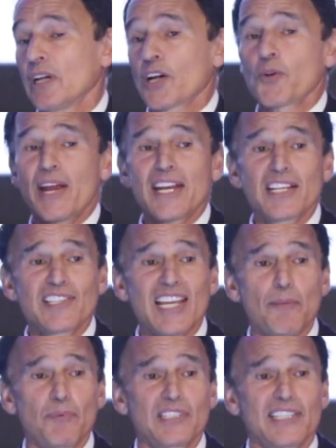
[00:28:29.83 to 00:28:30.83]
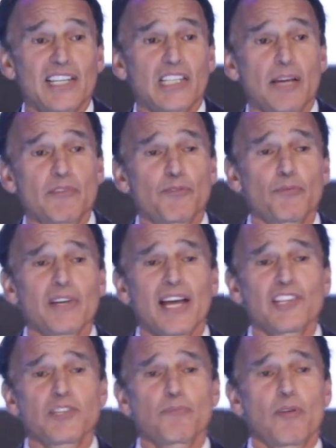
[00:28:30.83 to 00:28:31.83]
A great example, again, coming from
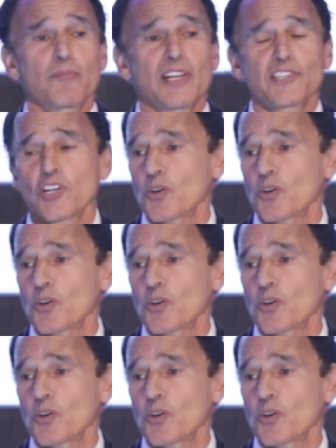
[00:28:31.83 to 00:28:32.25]
Kaiser Permanente.